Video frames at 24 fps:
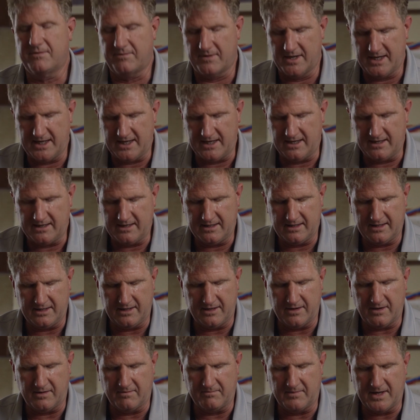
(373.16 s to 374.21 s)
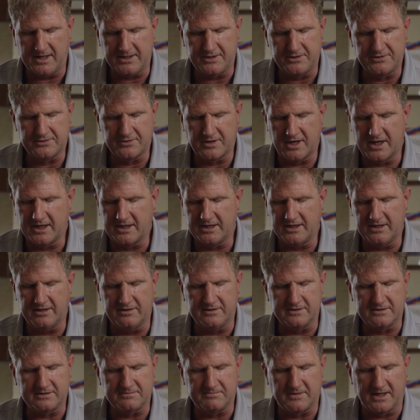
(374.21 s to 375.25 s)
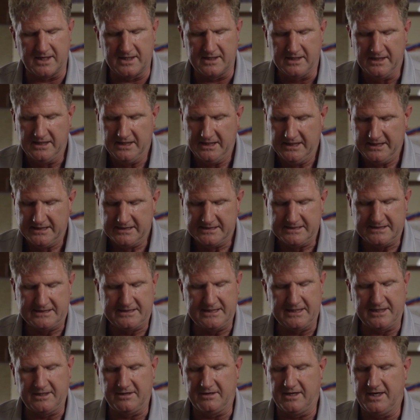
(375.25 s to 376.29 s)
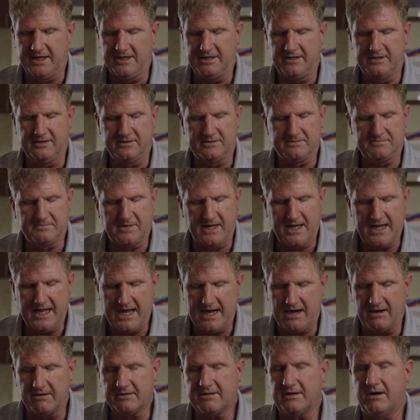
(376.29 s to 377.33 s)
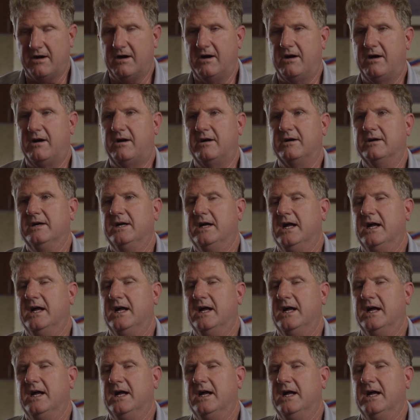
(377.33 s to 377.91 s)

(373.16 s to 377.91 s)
away, you know, my drug use, my cigarette use, my alcohol,